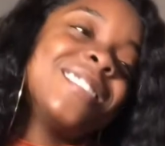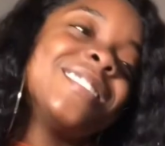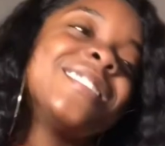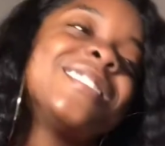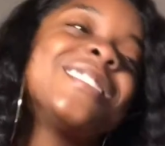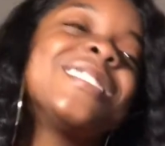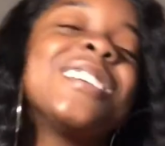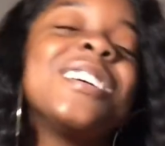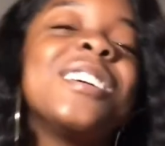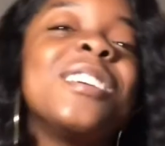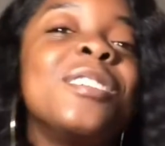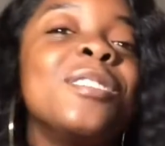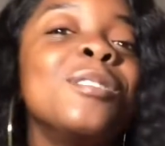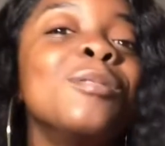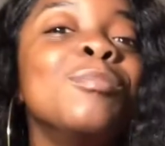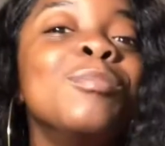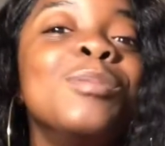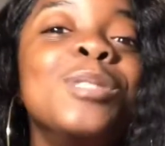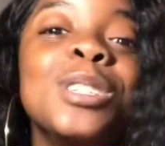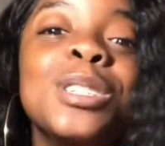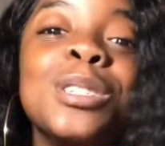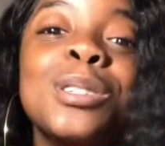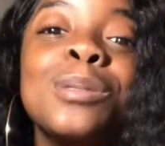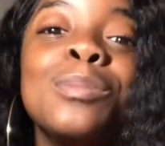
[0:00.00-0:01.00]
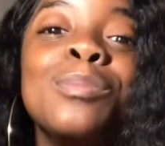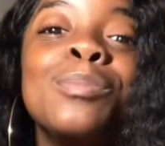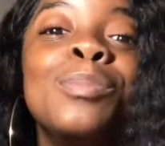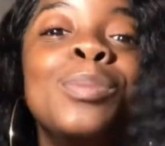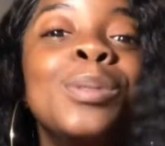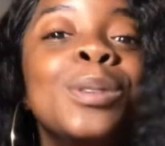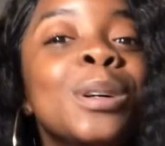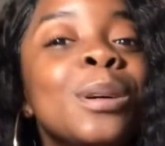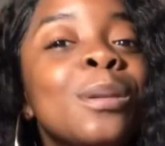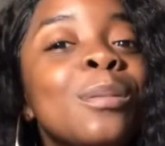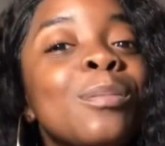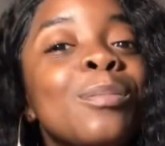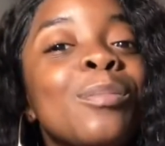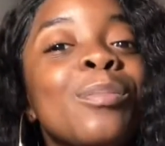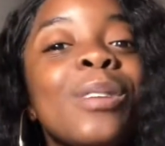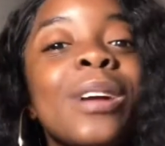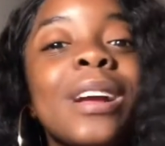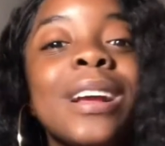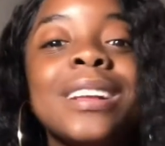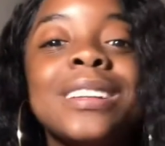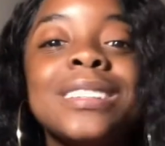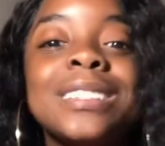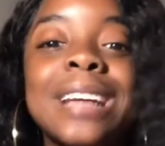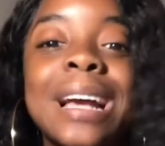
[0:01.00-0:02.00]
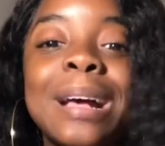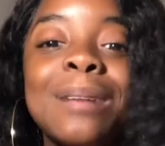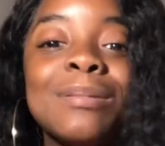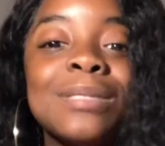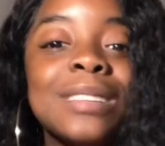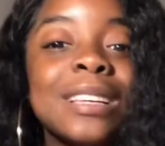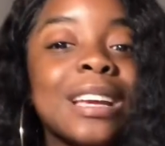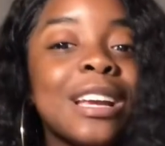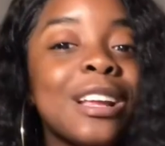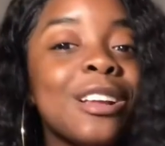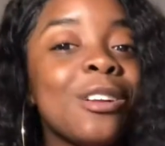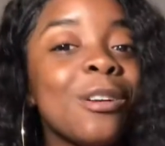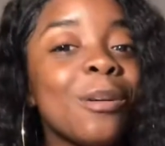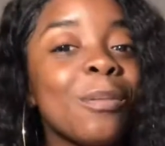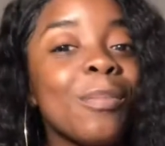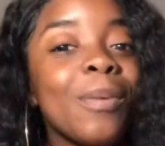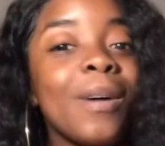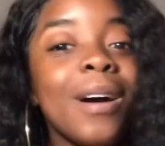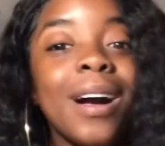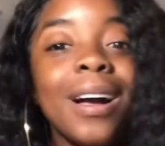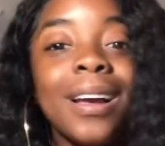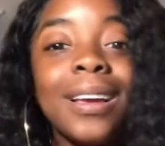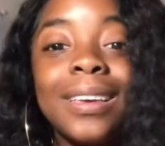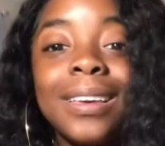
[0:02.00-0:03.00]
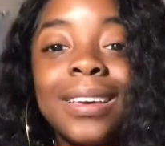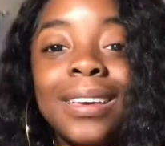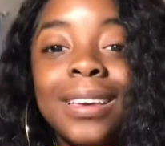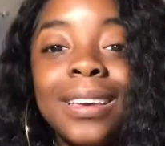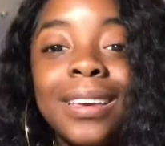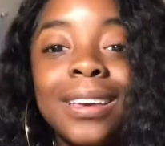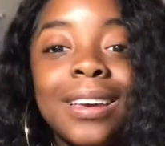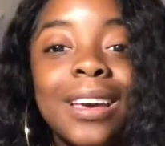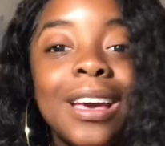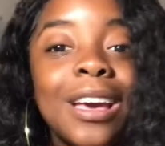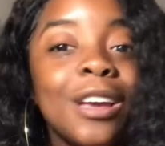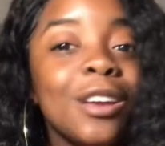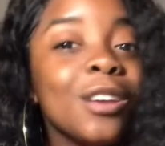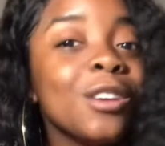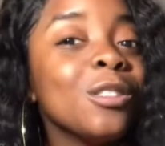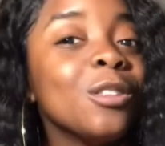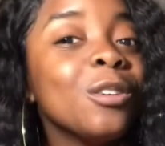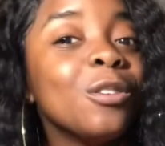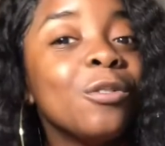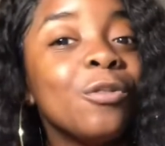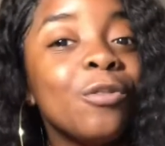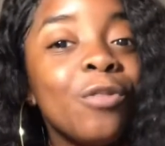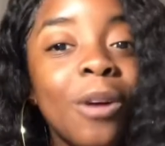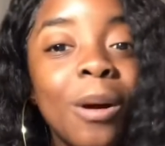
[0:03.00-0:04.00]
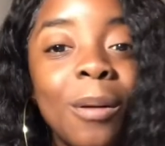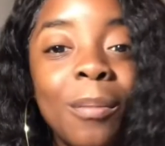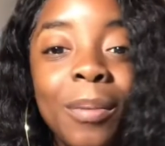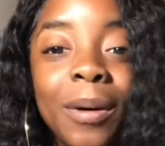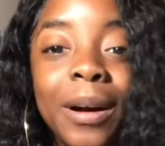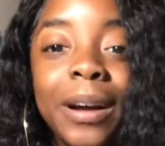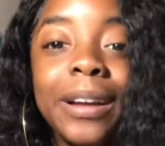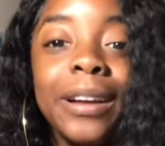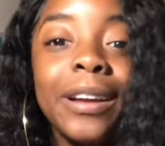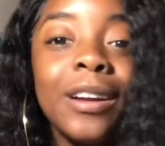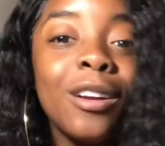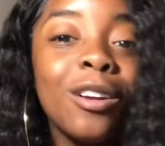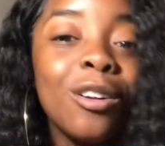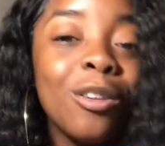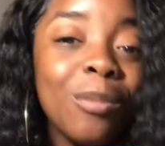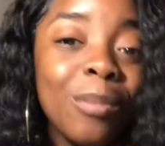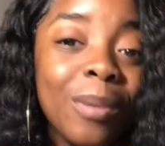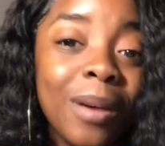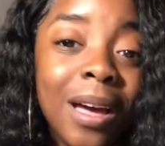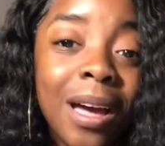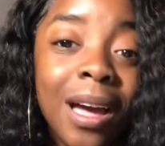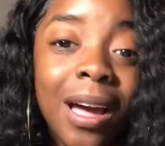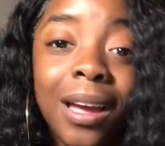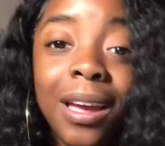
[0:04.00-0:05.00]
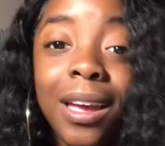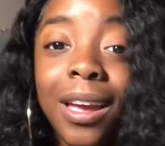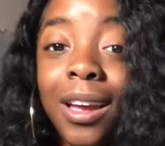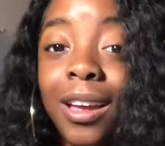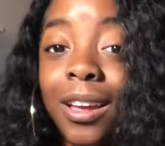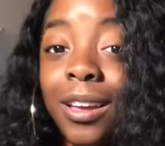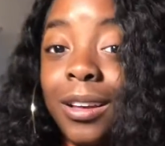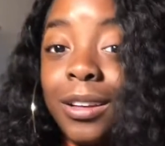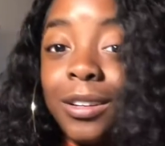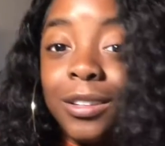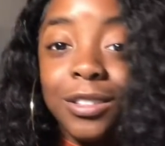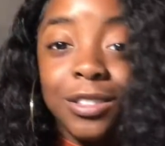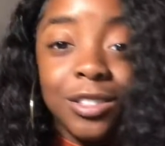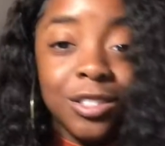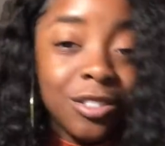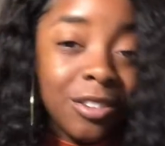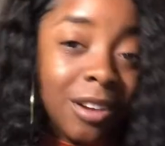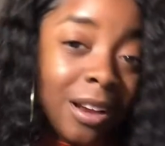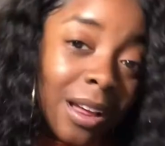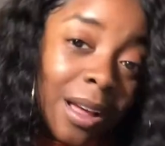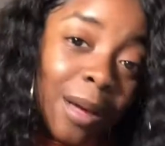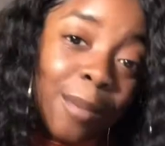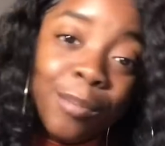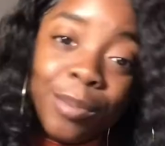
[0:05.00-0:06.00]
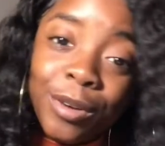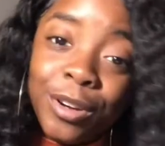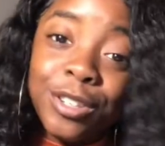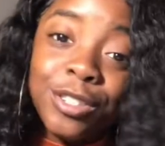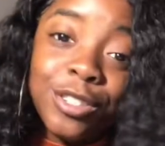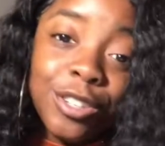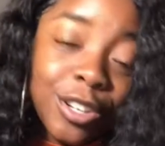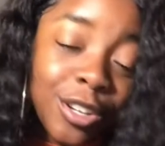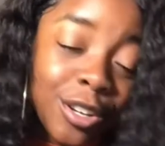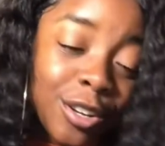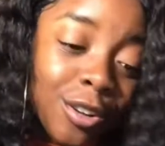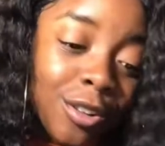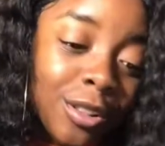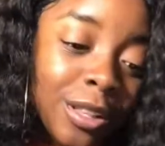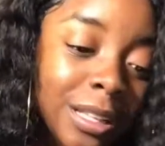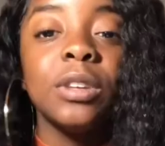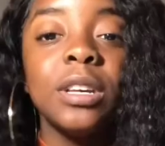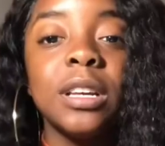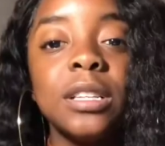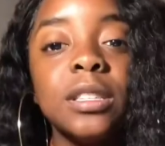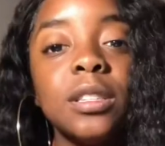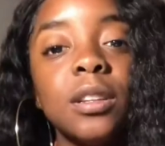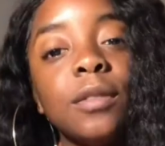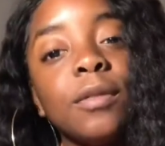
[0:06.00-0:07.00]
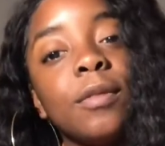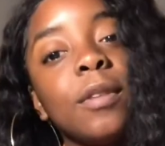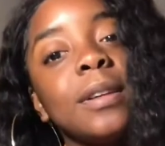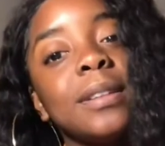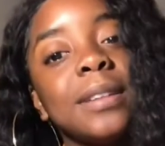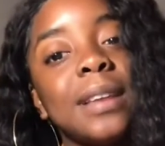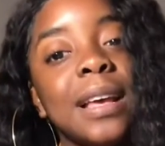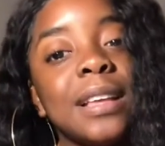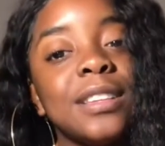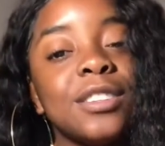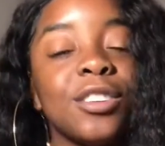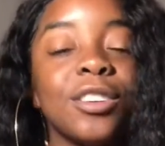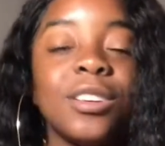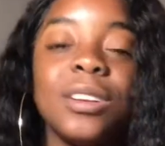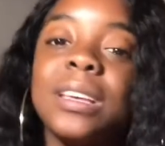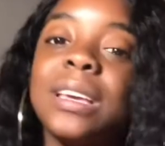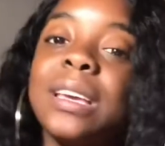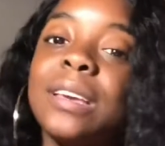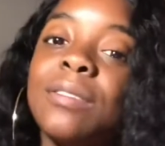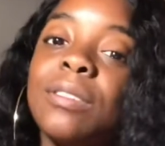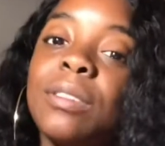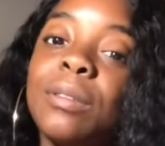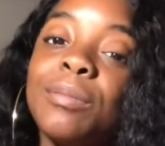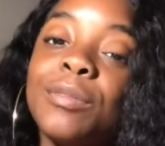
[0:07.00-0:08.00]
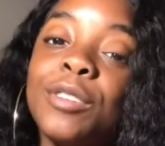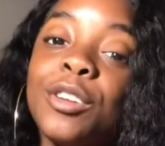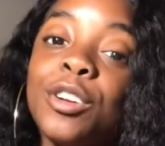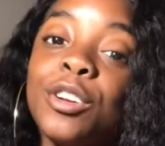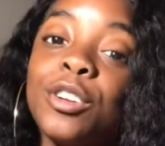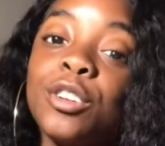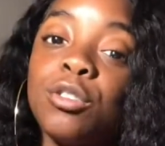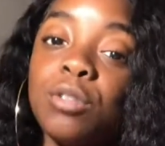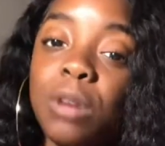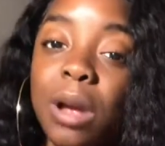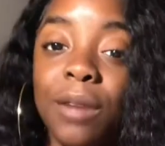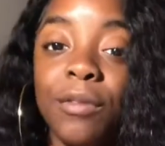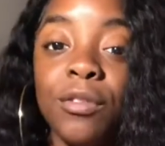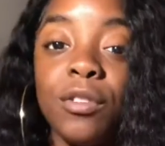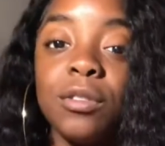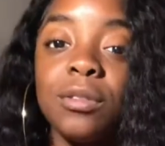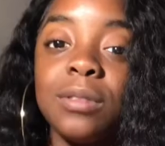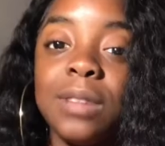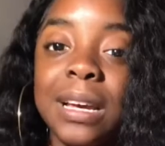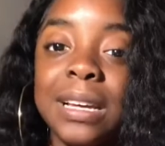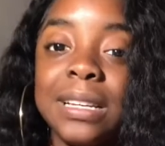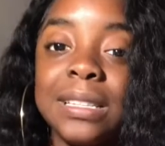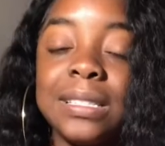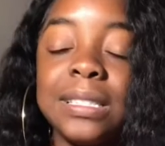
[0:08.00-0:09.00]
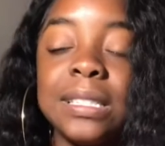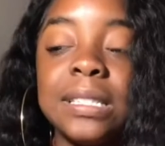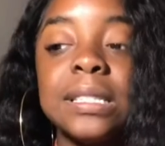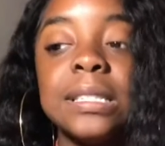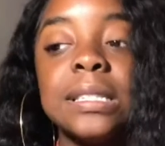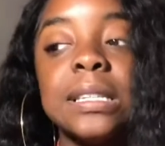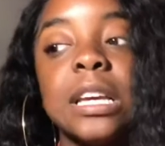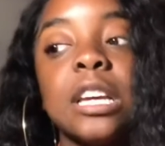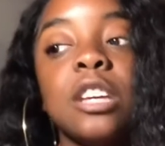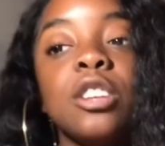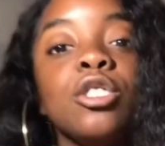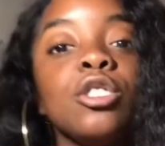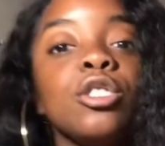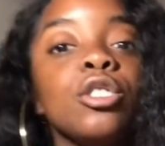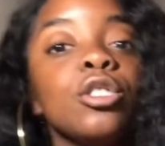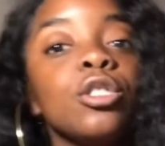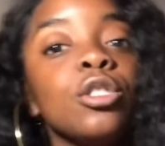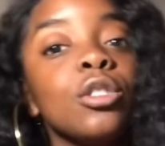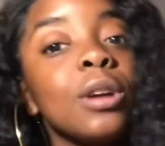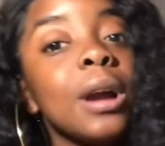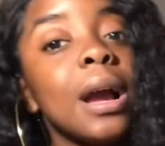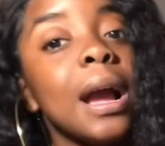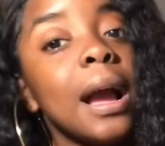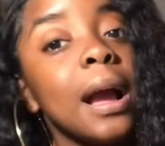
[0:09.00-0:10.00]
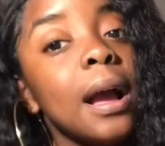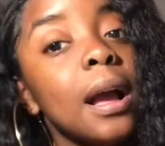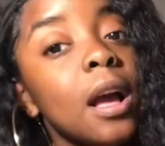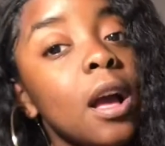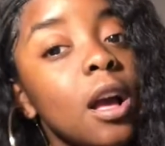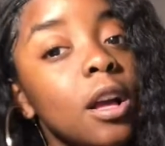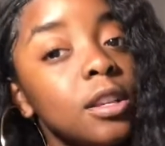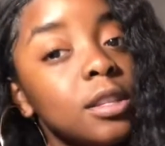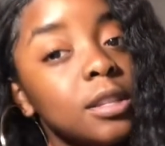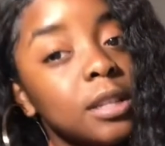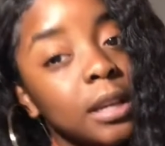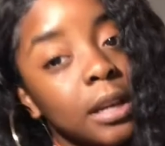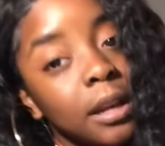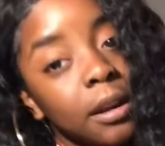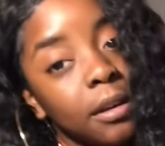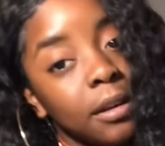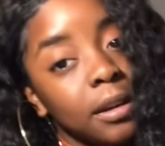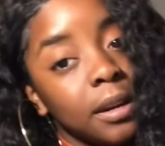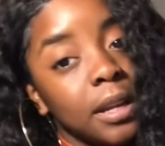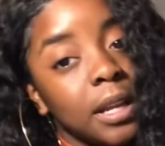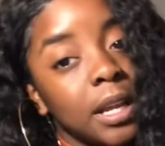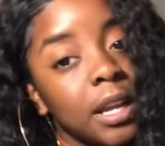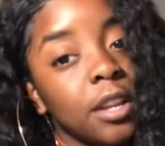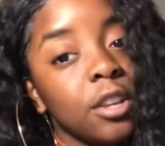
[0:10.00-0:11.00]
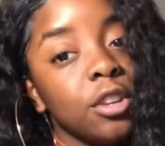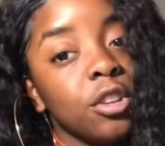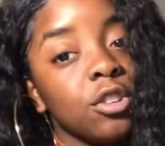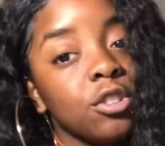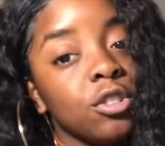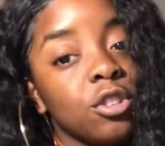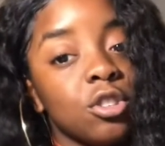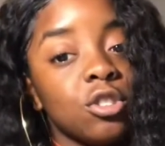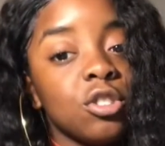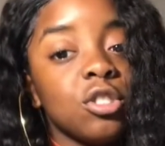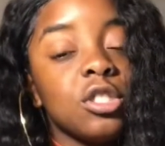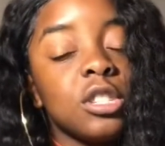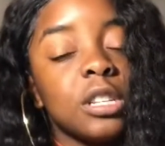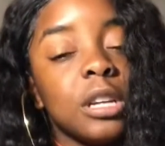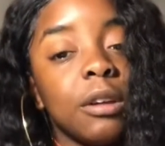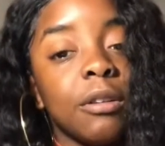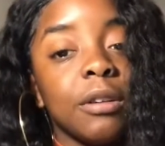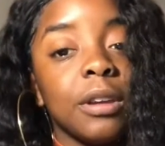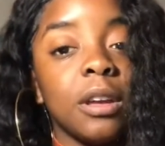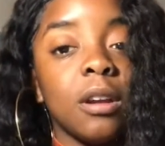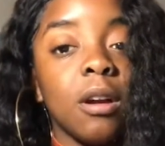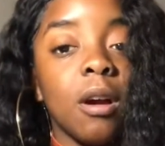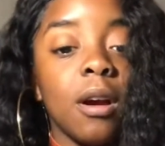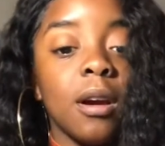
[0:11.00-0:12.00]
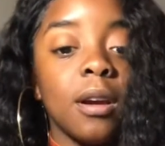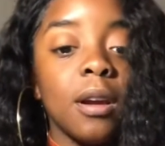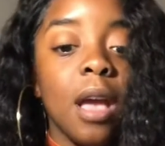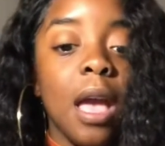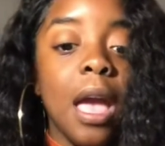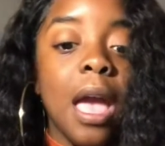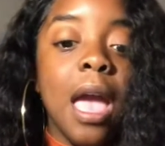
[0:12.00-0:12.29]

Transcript: So just bring chapstick in your pocket, your little front pocket of your bag, and you're straight. I'm pretty sure you can go. Like, you get to the front desk, you're gonna give them your driver's license and your security and your social security card,